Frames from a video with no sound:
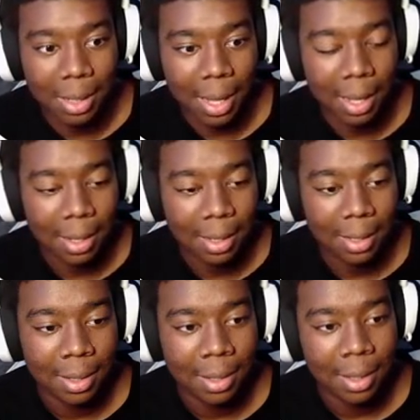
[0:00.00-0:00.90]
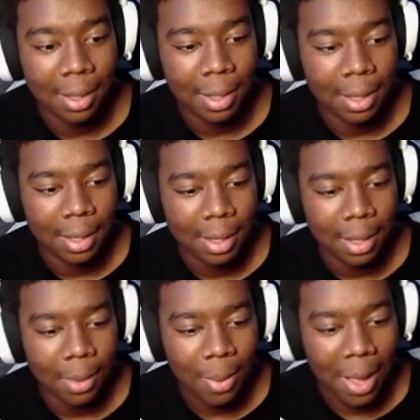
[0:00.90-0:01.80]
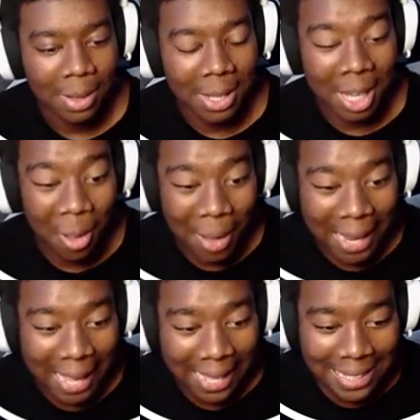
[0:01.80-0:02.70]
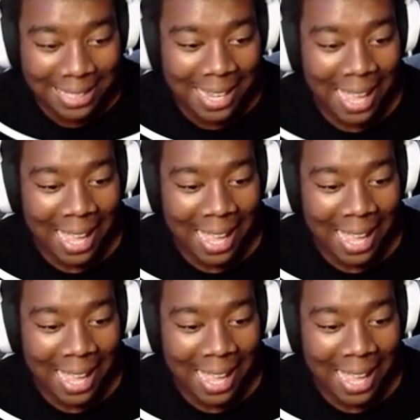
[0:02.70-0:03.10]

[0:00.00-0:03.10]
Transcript: lie. Oh, look who it is.